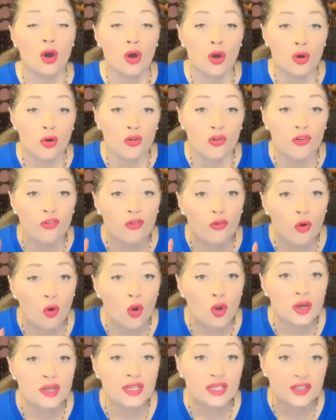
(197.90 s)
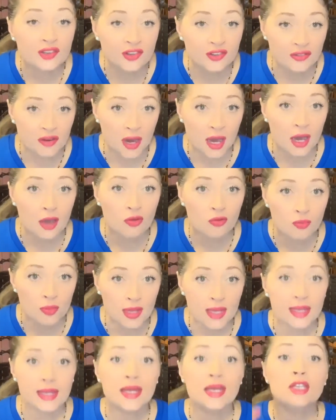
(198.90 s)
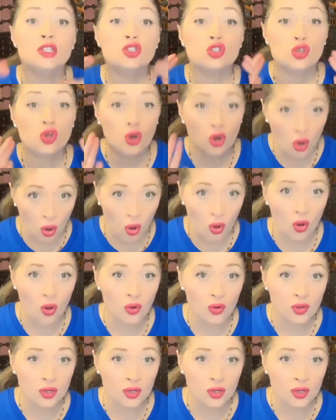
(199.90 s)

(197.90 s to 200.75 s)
45 minutes gone